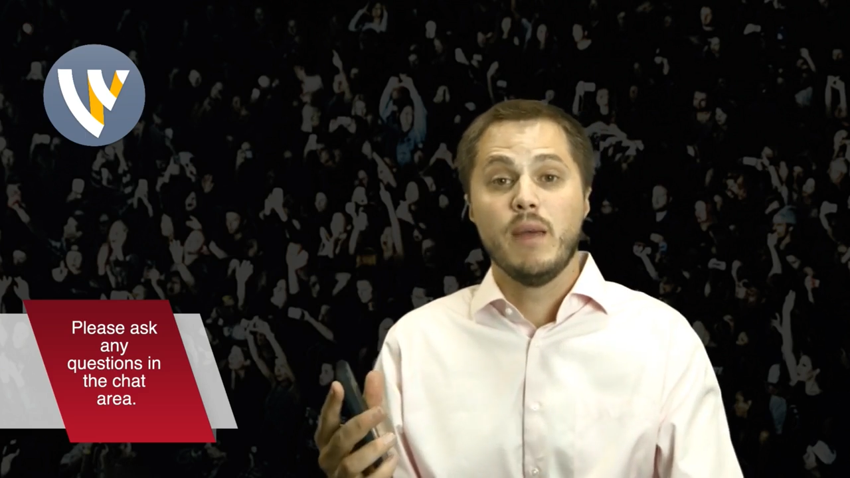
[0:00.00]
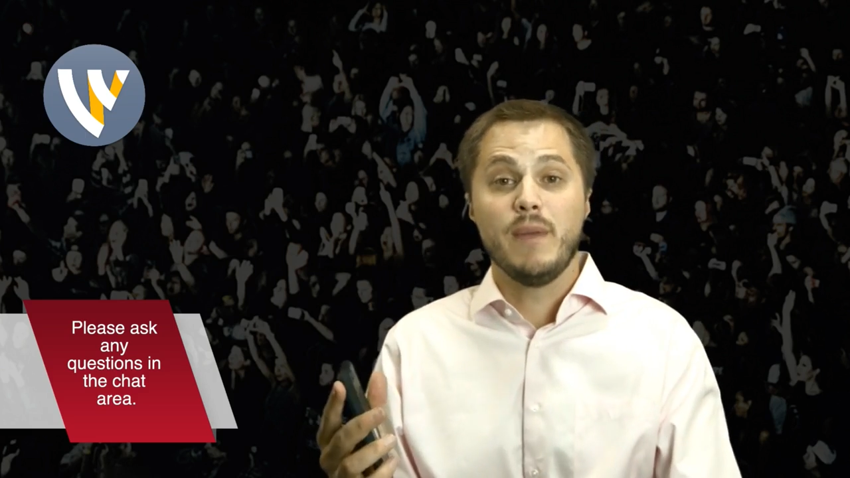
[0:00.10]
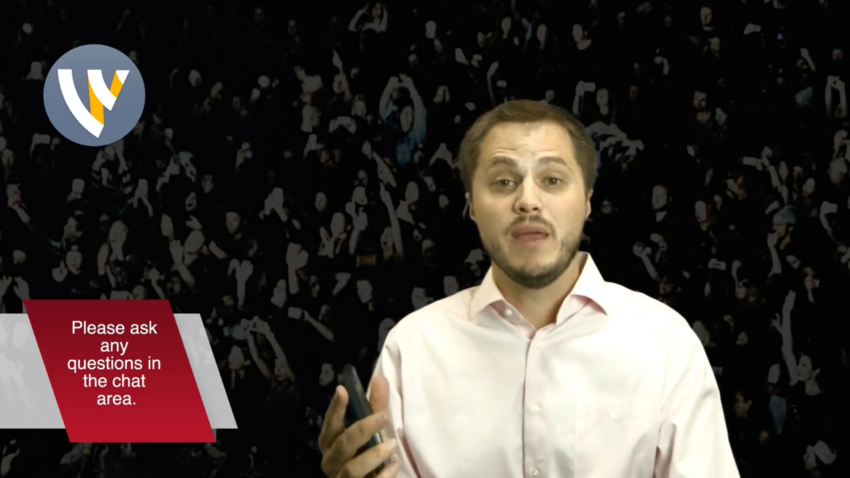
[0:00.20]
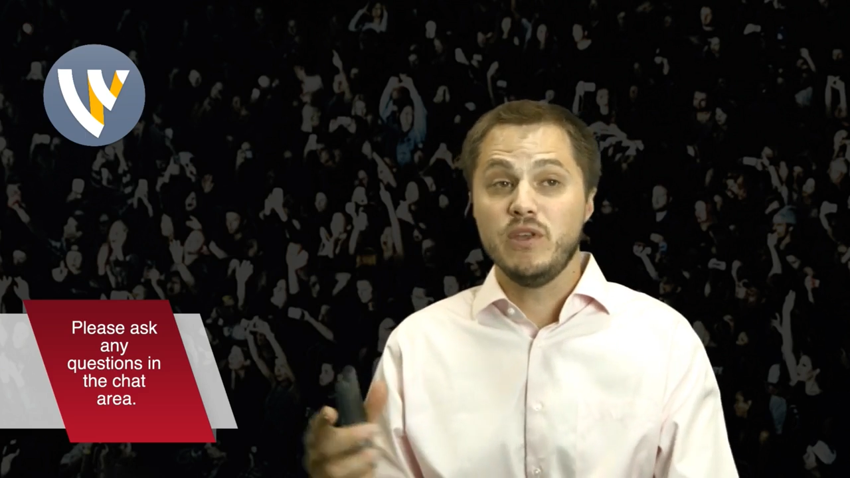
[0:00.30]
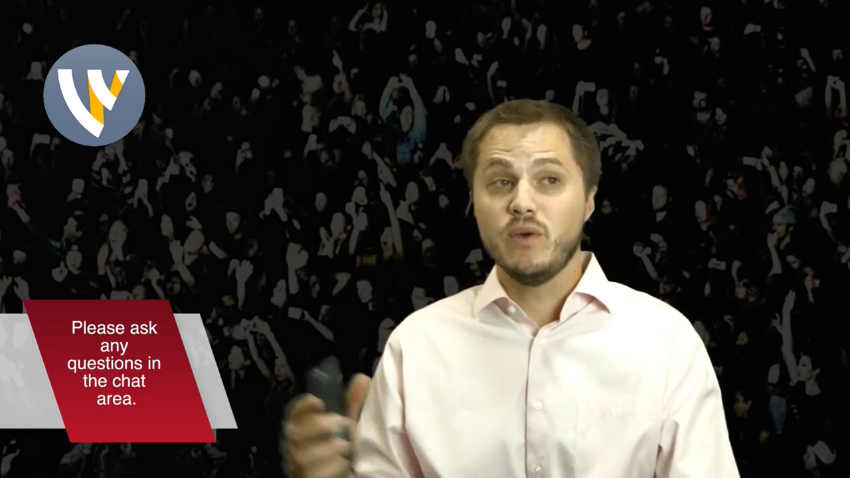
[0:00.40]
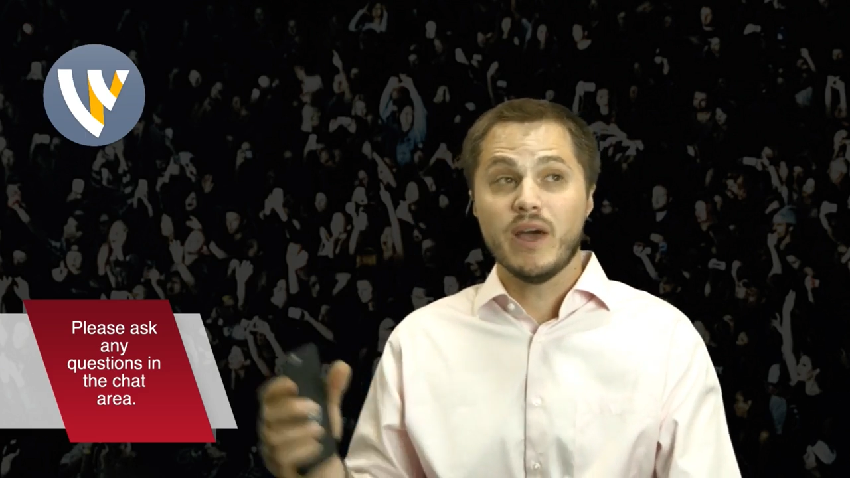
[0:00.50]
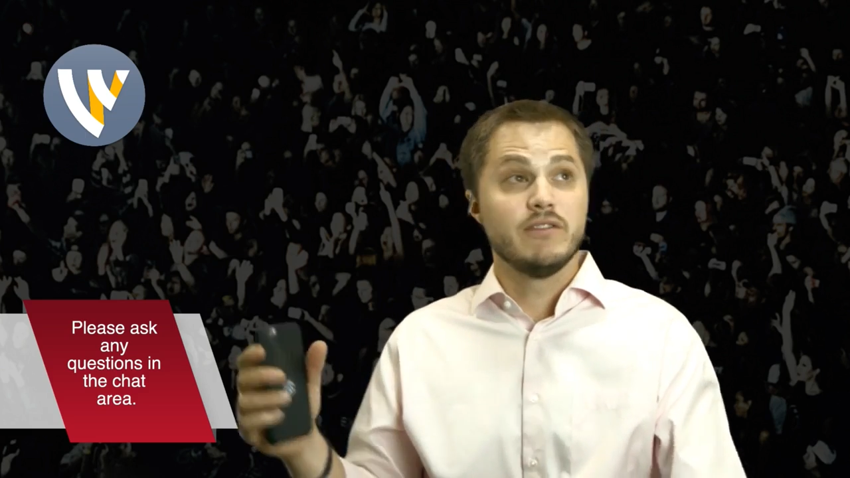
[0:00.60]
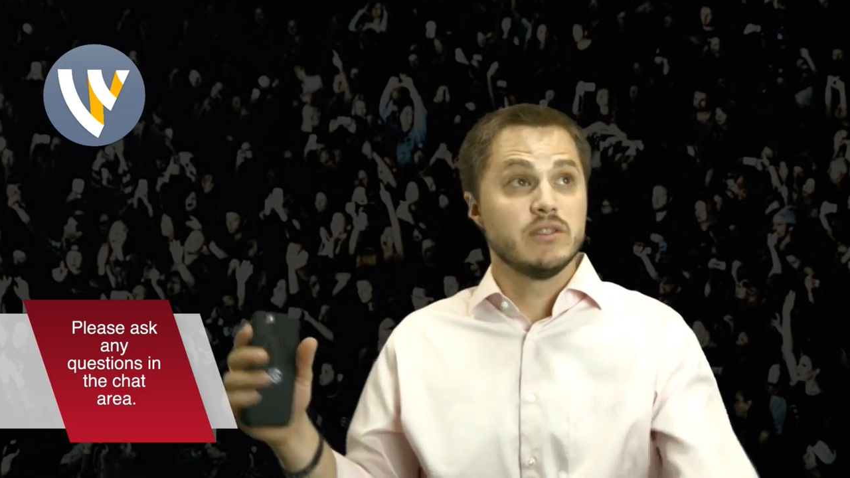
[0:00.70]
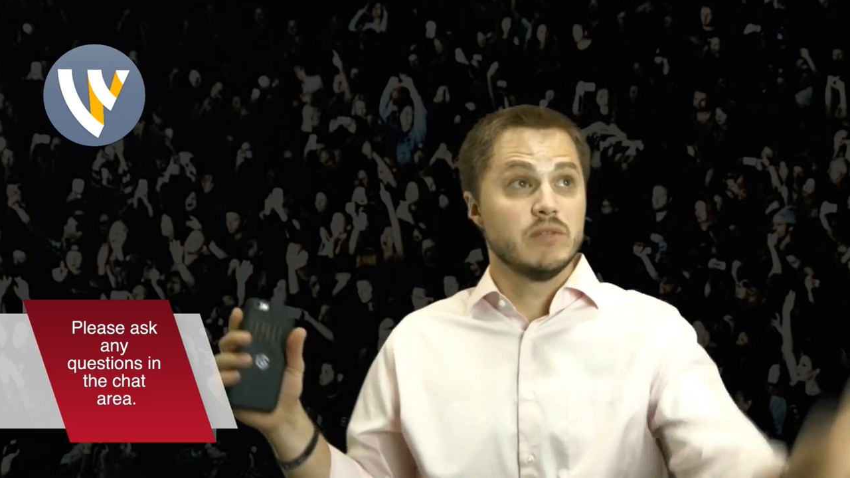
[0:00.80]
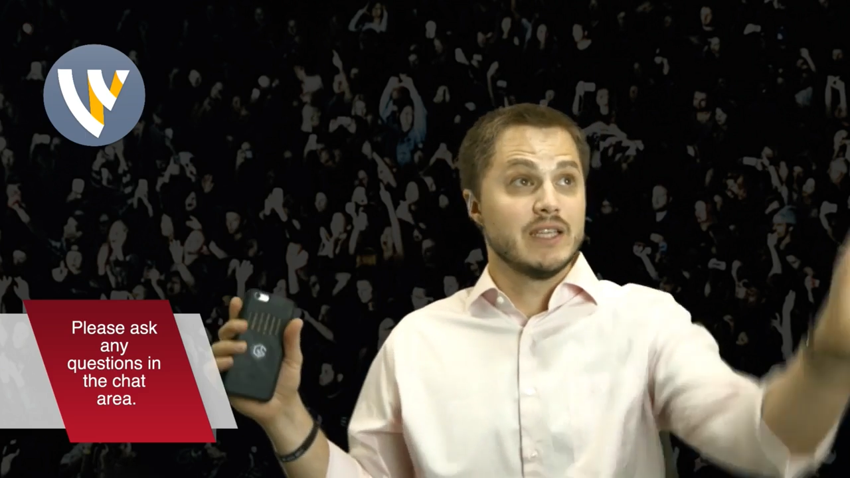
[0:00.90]
Maybe you
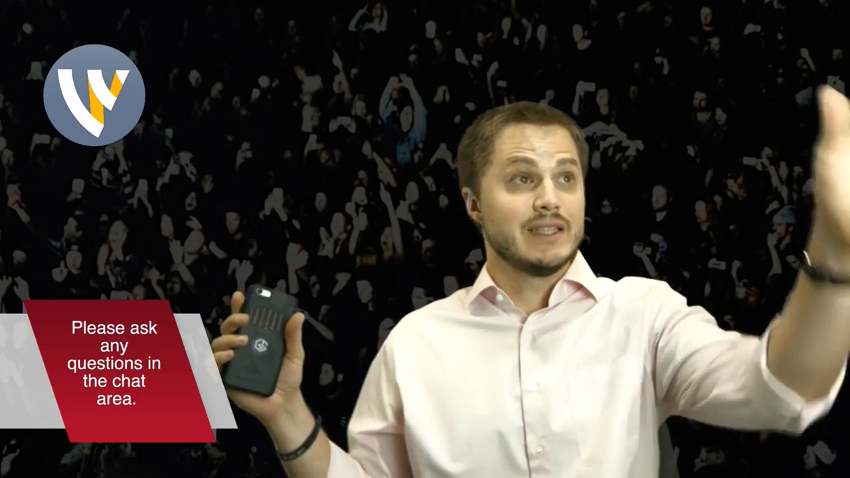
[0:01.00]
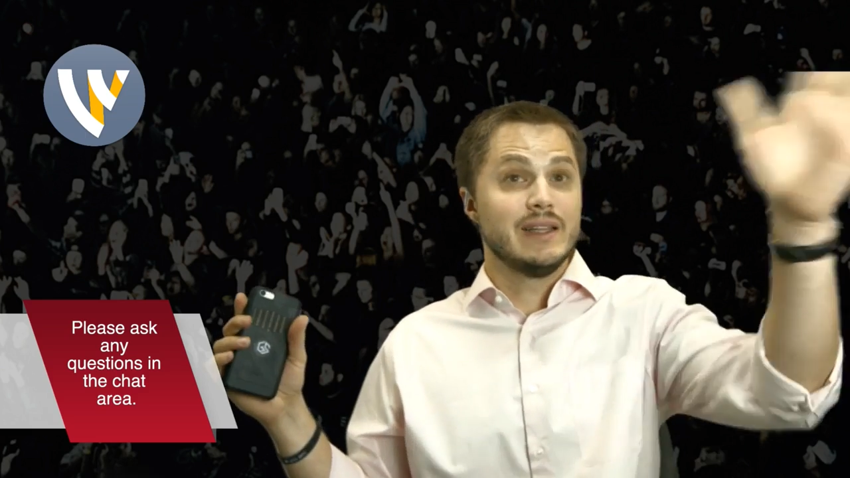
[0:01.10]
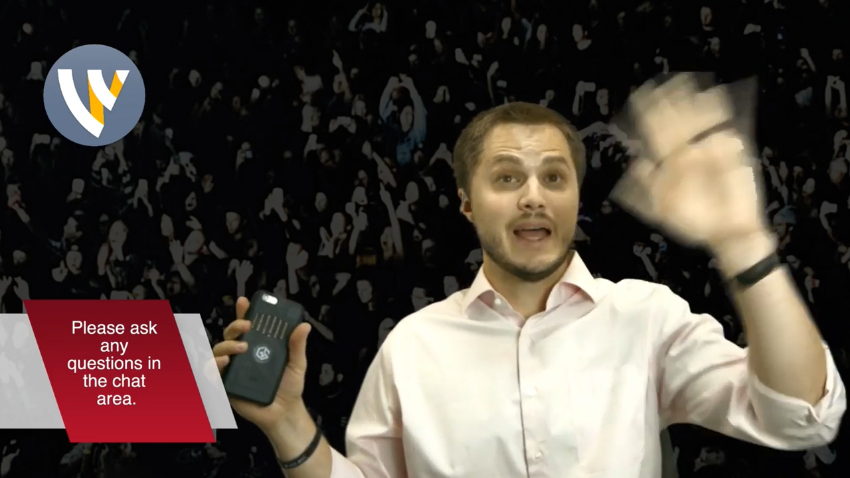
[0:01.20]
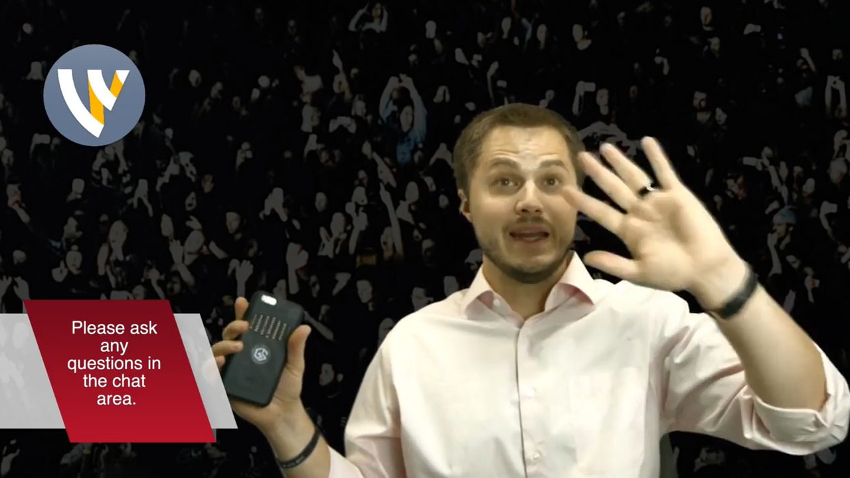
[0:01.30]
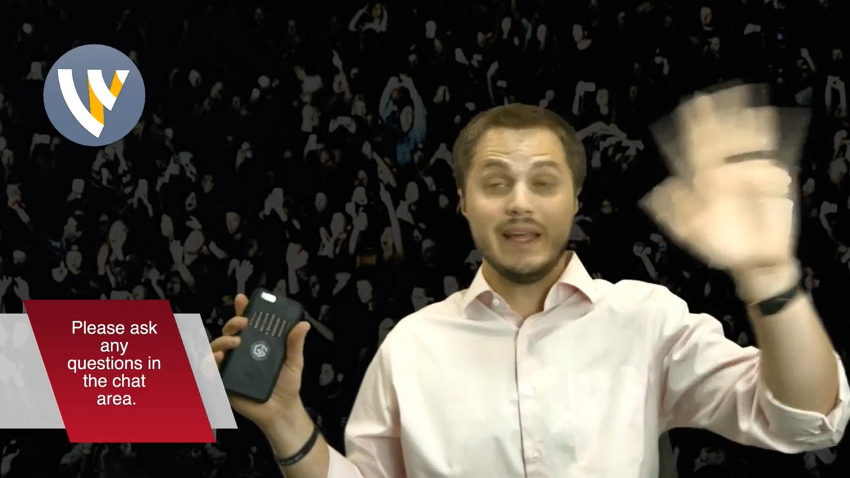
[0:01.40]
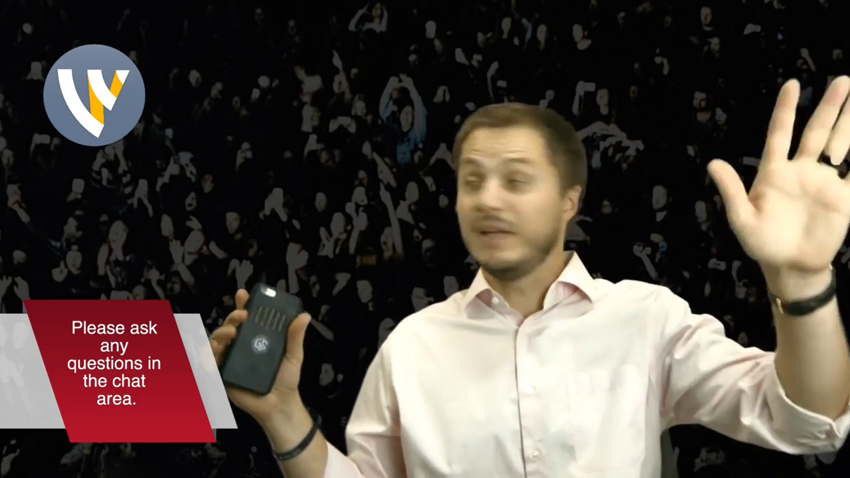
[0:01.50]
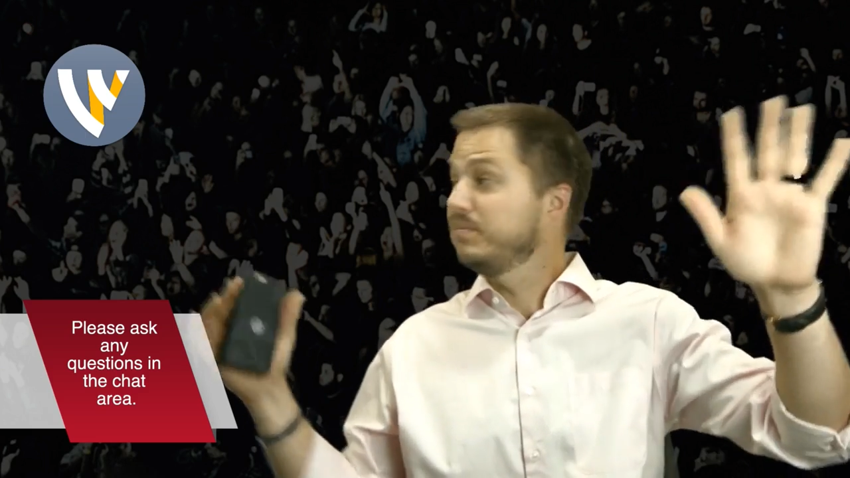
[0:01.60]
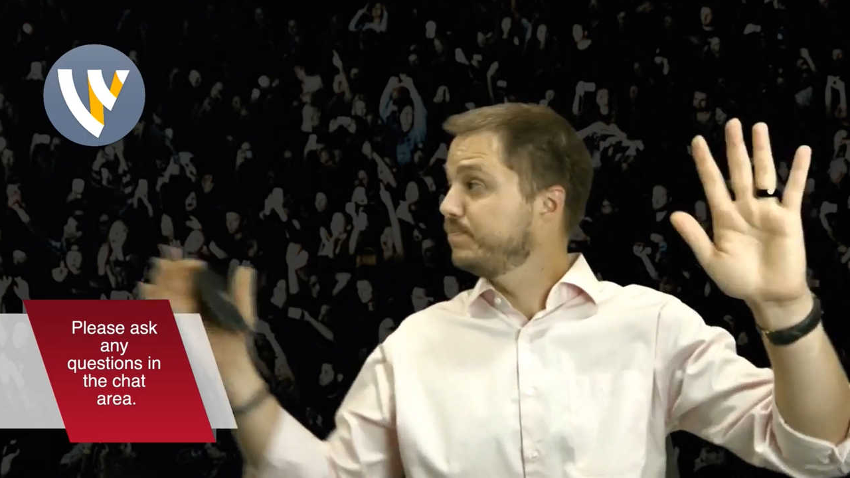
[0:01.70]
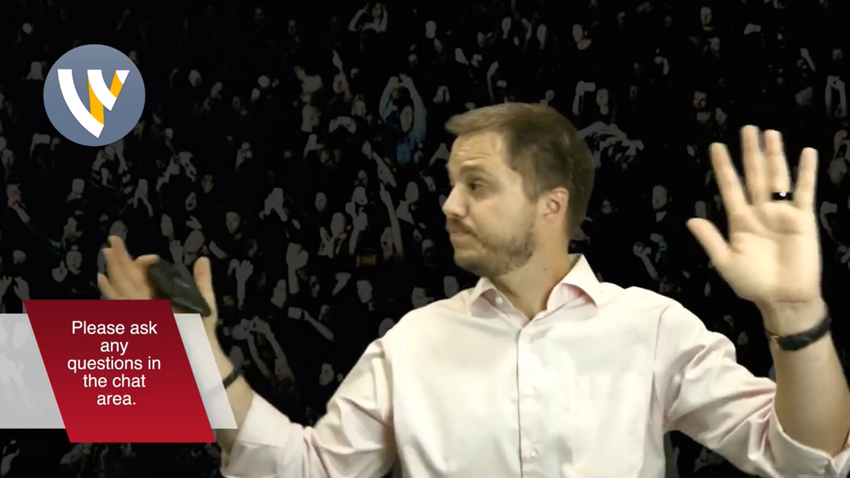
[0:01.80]
have some nice lighting.